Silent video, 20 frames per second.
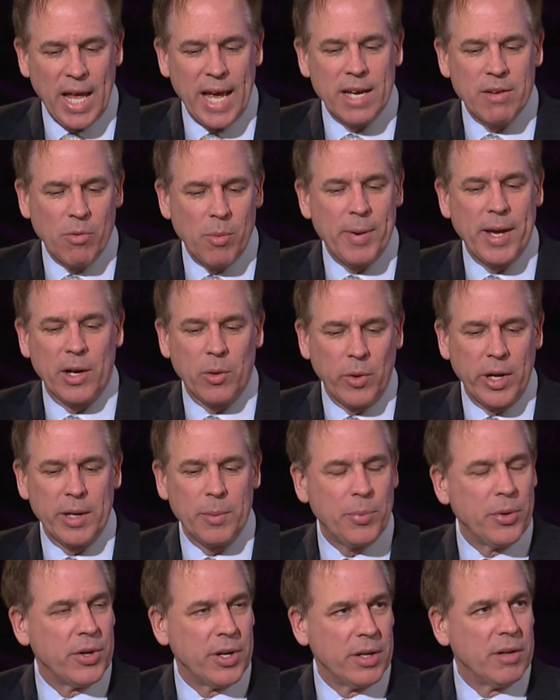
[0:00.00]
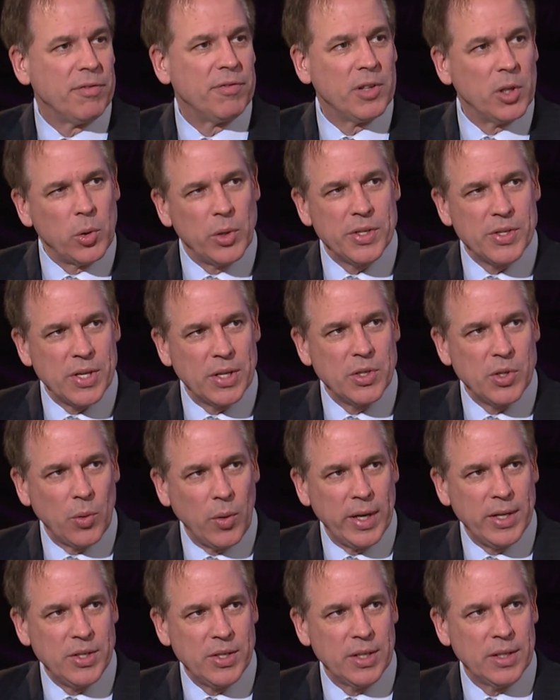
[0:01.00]
lack of a better way to put it, a fluid
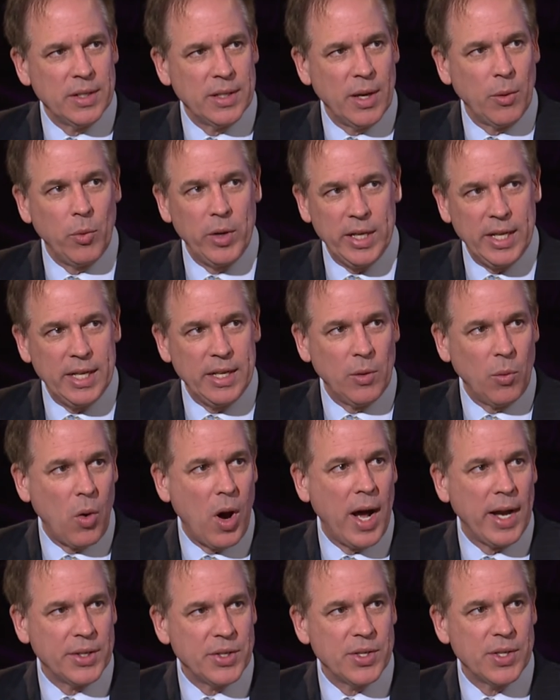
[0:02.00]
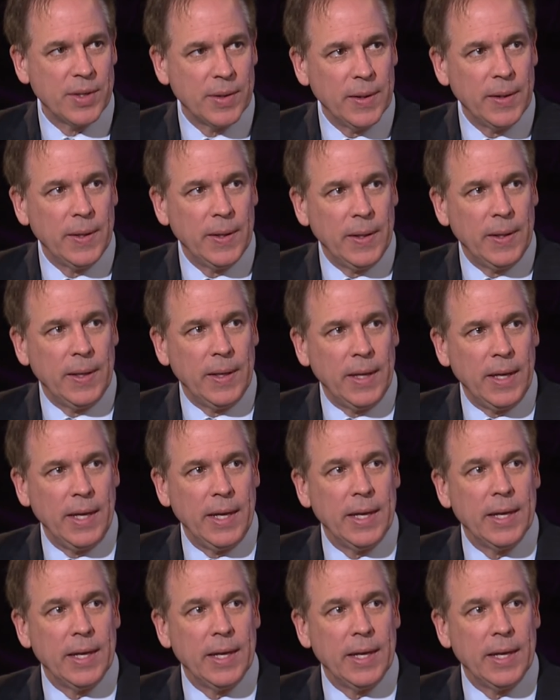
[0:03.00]
situation that we need to watch, mm-hmm.